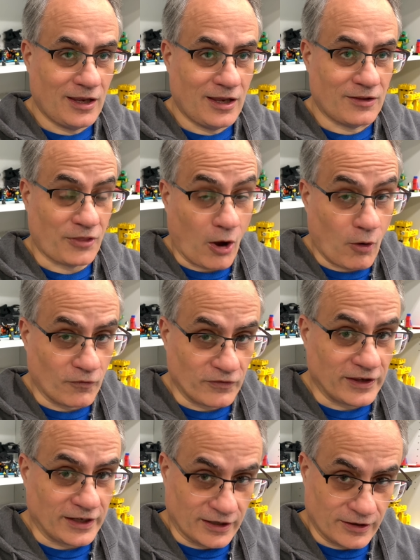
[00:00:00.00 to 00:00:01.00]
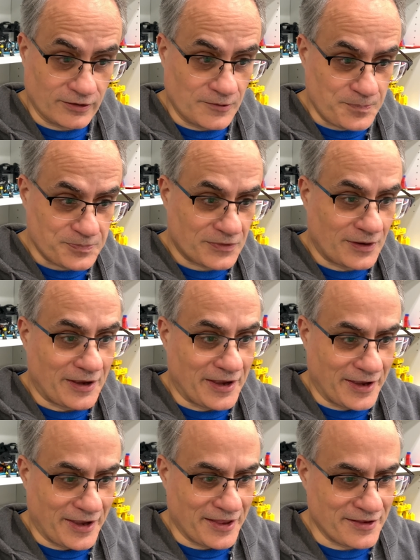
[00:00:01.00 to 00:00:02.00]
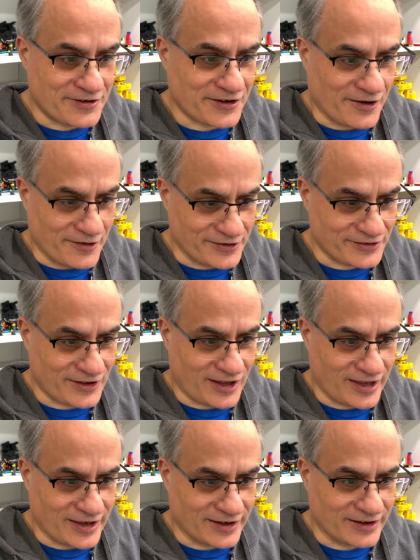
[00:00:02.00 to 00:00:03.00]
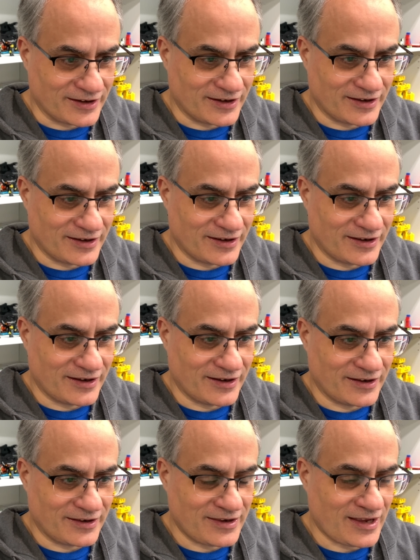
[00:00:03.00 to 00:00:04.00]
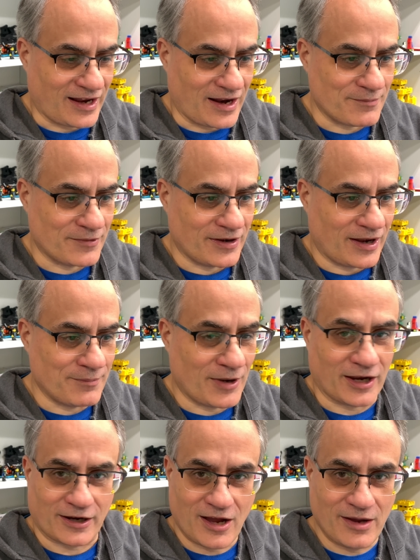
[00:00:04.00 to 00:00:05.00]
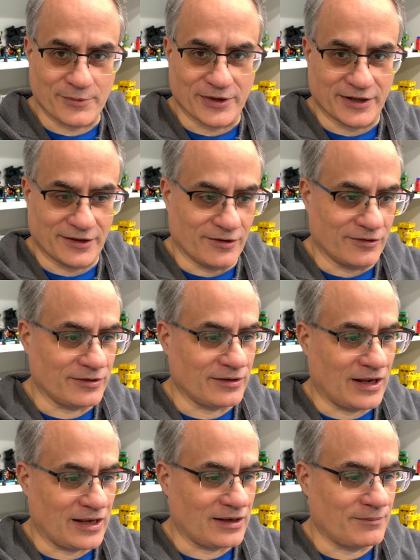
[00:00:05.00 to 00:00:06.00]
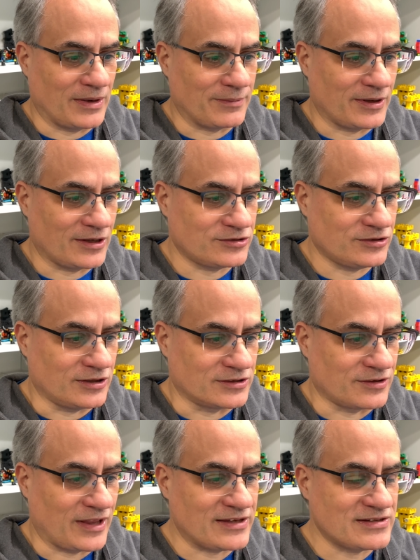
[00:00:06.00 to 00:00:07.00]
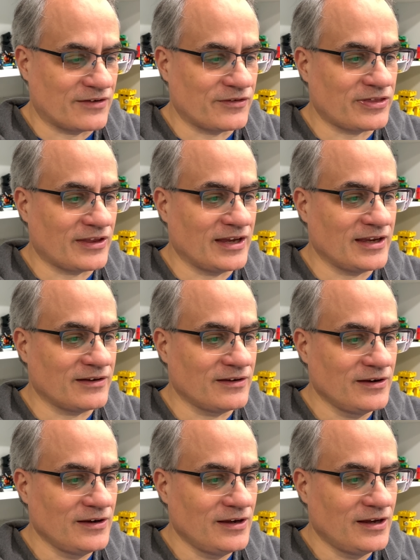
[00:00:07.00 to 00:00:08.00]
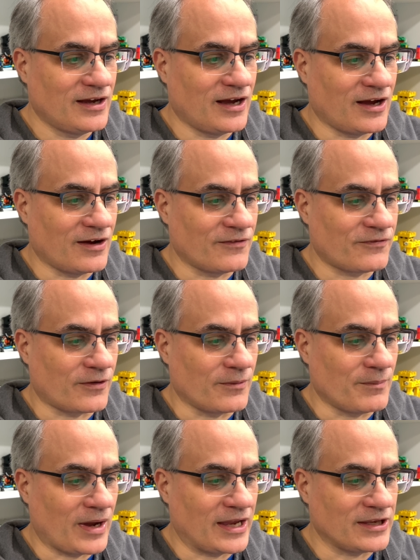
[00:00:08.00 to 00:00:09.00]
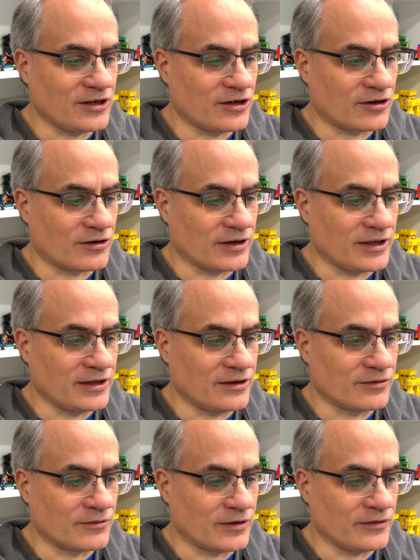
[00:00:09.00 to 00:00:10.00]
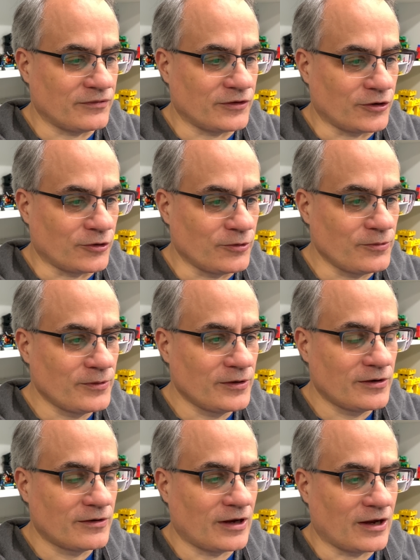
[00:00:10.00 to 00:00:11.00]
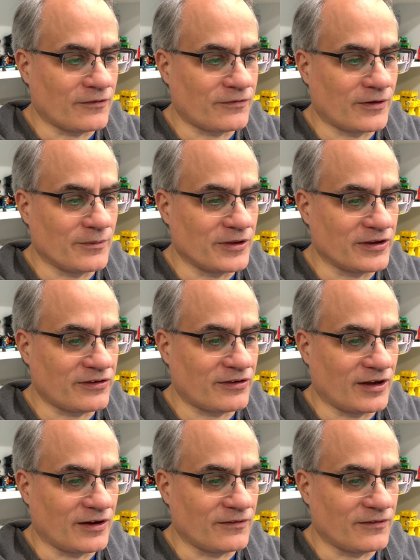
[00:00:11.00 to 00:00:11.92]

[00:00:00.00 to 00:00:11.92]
the whole video. And so it's like, yeah, I'm I'm not commenting on it. maybe I should. So that's everything uh, from my year in review uh, from this uh,